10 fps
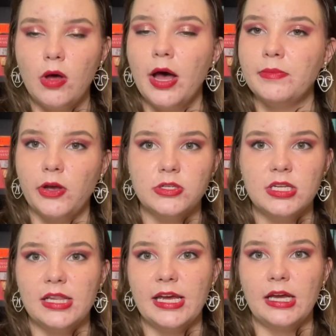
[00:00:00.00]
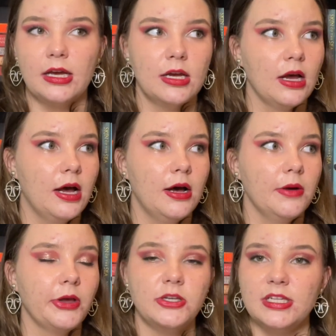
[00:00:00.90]
I'm going to link
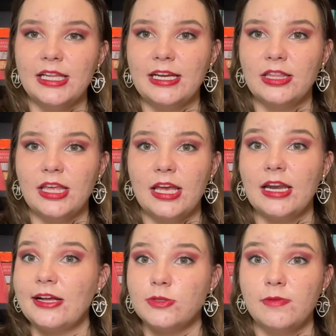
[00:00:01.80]
the announcement